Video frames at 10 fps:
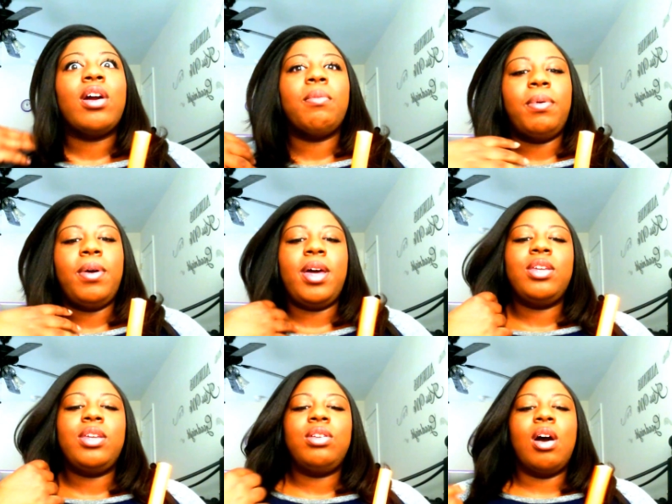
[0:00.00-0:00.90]
but, you
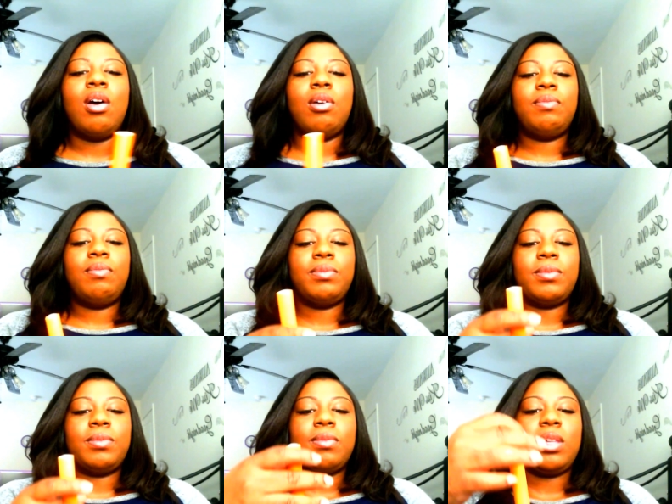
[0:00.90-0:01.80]
know,
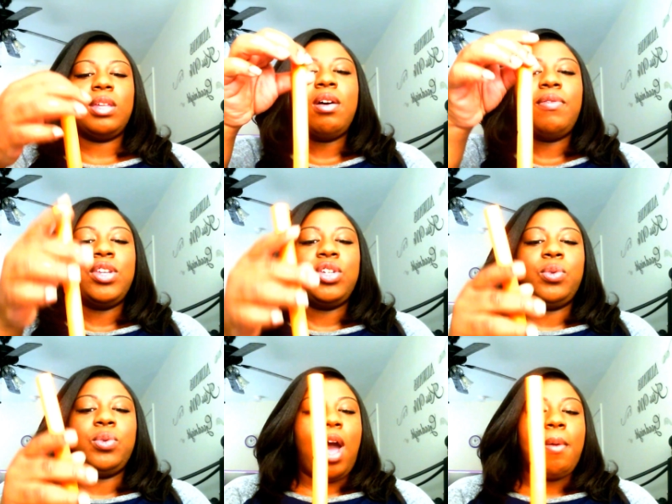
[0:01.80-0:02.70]
they'll eventually
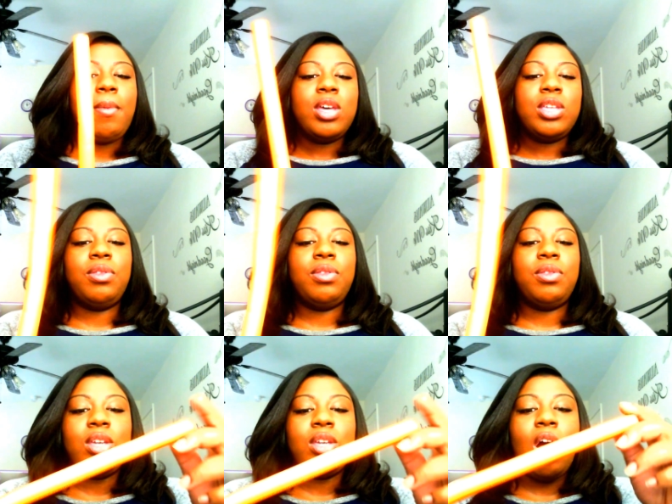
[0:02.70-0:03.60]
drop. So these
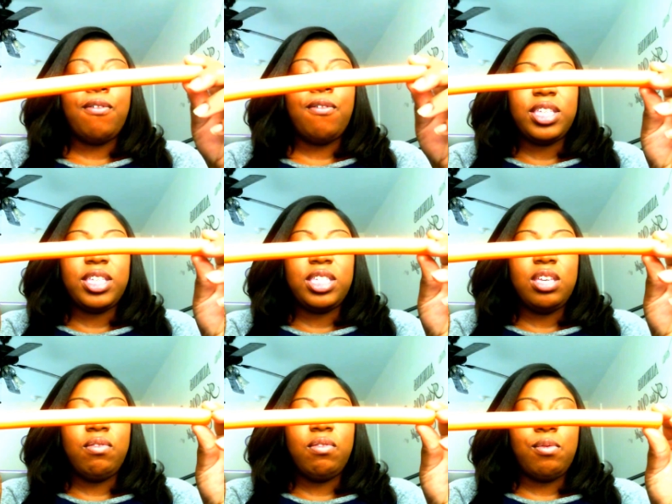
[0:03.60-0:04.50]
are Flexi
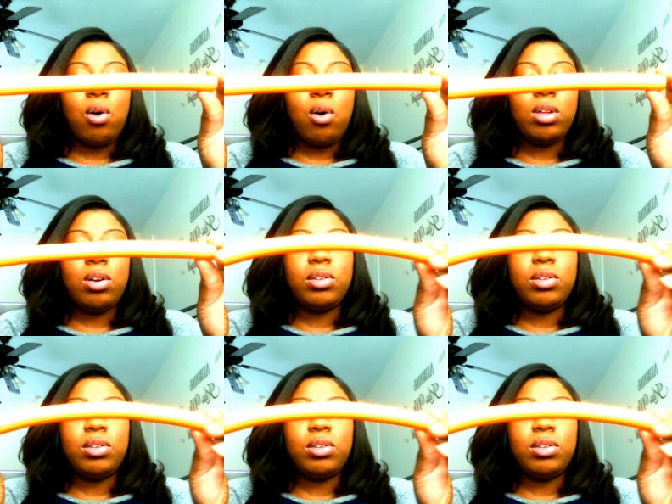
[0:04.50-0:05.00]
Rod rollers. They